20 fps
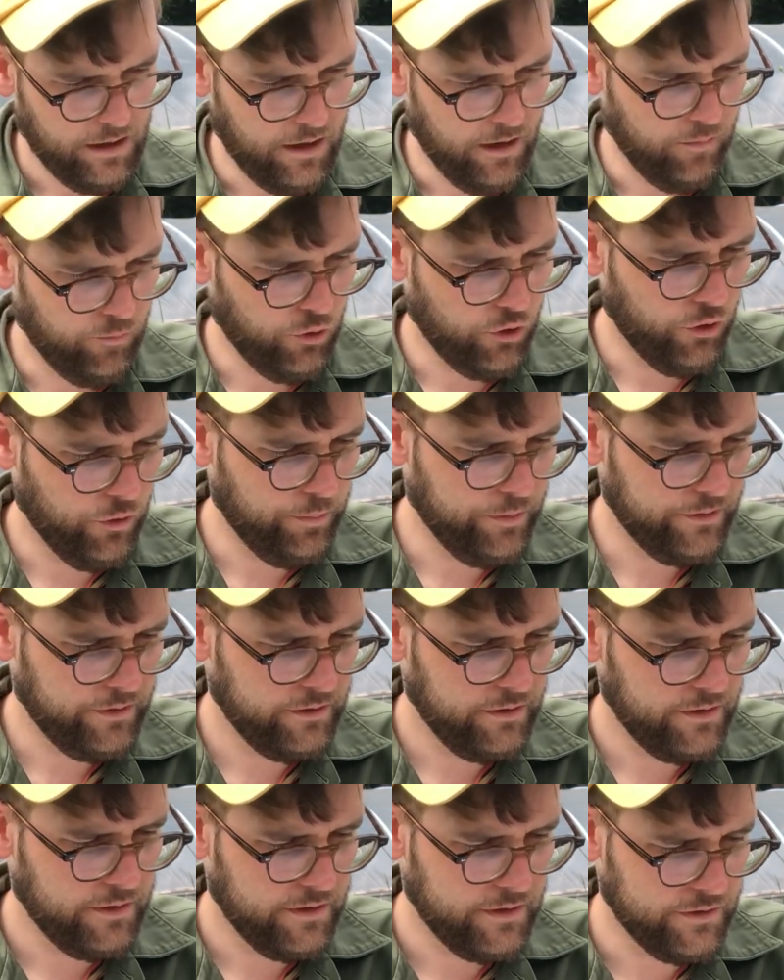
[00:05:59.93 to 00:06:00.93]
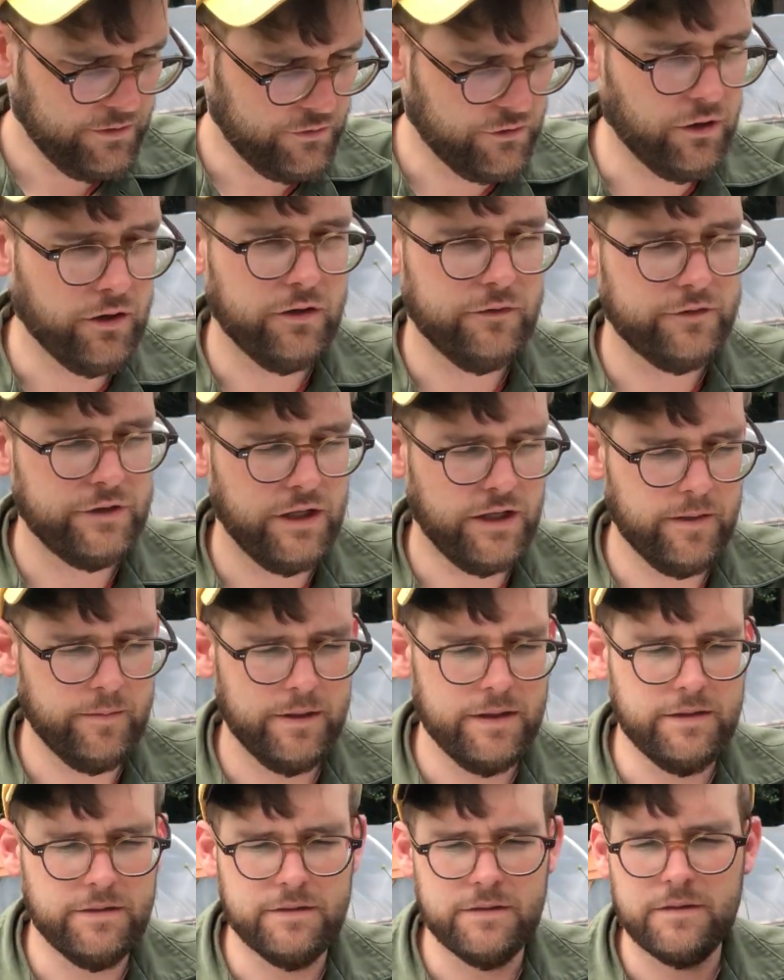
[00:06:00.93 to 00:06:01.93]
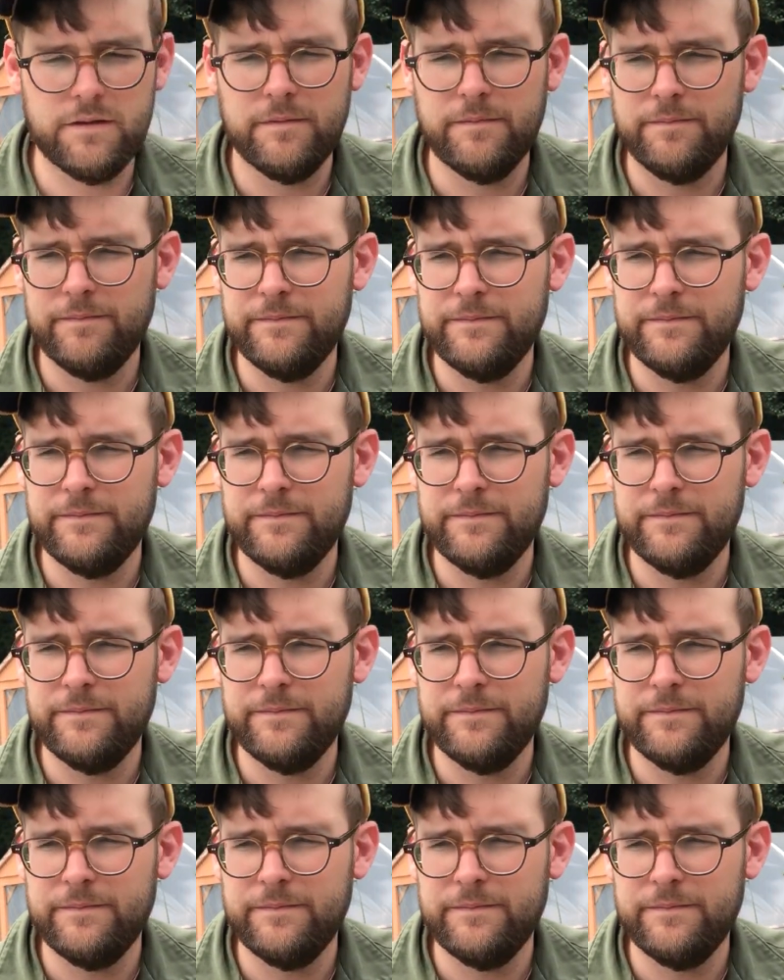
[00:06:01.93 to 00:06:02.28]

Elmore opened his jar of jelly beans.